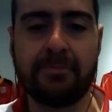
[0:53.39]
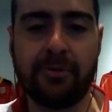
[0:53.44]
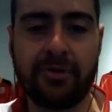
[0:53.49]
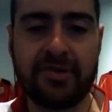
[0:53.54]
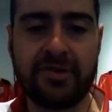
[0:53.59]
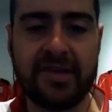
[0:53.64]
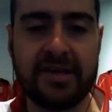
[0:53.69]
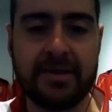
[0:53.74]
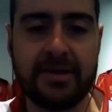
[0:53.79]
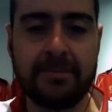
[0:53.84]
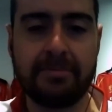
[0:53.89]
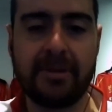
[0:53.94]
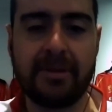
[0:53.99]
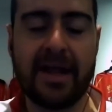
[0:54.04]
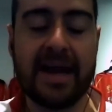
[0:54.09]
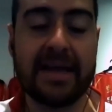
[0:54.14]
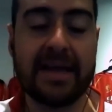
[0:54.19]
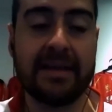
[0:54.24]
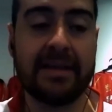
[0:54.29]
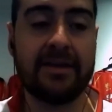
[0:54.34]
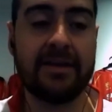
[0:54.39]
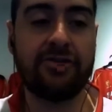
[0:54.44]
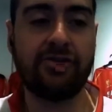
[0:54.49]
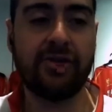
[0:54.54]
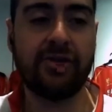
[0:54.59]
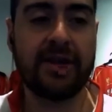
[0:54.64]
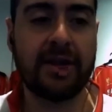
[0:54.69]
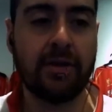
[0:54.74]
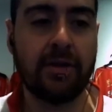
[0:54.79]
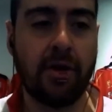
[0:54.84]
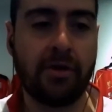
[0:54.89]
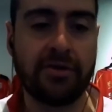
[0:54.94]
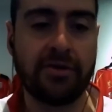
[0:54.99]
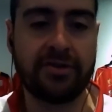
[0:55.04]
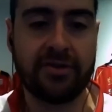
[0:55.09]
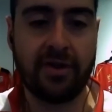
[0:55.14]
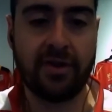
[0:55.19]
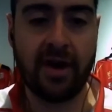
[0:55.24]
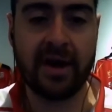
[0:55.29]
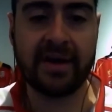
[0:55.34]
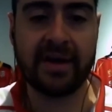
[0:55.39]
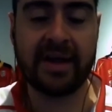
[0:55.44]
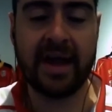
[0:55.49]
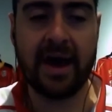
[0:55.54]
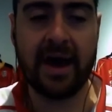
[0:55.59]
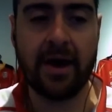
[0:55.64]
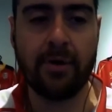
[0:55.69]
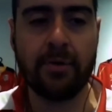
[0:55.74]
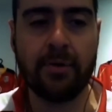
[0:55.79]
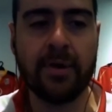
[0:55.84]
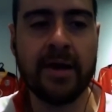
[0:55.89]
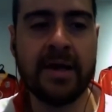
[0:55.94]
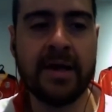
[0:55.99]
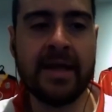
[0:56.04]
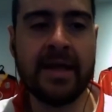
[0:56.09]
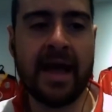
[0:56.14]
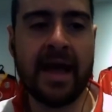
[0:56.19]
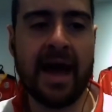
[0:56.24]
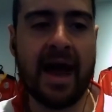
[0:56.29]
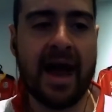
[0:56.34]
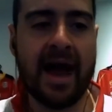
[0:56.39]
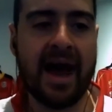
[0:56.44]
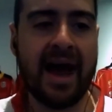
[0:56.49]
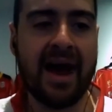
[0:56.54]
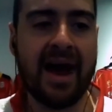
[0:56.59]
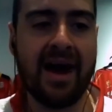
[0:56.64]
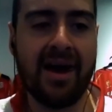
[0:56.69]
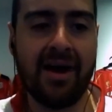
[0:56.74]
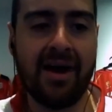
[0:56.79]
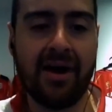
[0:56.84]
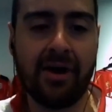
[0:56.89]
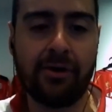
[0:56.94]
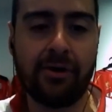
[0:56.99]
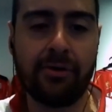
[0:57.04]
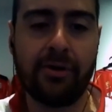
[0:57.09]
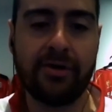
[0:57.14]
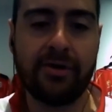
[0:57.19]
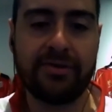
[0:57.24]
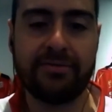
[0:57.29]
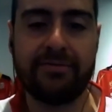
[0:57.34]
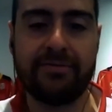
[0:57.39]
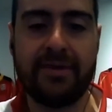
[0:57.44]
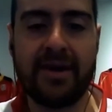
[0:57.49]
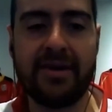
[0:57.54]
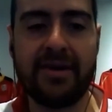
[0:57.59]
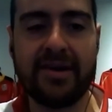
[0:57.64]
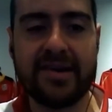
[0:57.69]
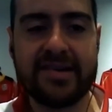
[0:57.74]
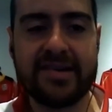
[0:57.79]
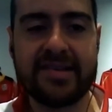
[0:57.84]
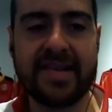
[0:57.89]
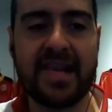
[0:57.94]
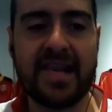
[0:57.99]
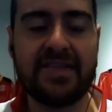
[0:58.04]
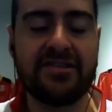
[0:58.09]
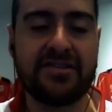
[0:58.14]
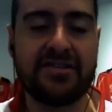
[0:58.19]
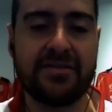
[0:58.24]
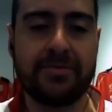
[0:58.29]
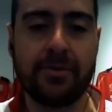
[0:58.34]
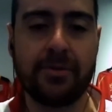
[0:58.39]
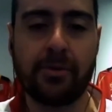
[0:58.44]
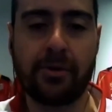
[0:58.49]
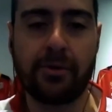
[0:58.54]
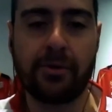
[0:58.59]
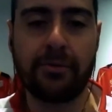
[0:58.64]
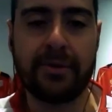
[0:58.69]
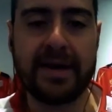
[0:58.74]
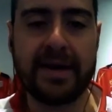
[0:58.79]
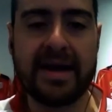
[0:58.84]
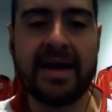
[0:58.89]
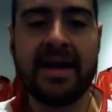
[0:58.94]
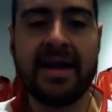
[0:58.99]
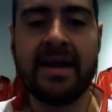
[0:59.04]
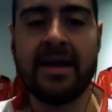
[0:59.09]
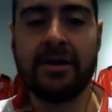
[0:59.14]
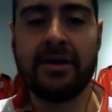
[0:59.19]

Brooksy, you played literally alongside Carl uh, across various stages of your career.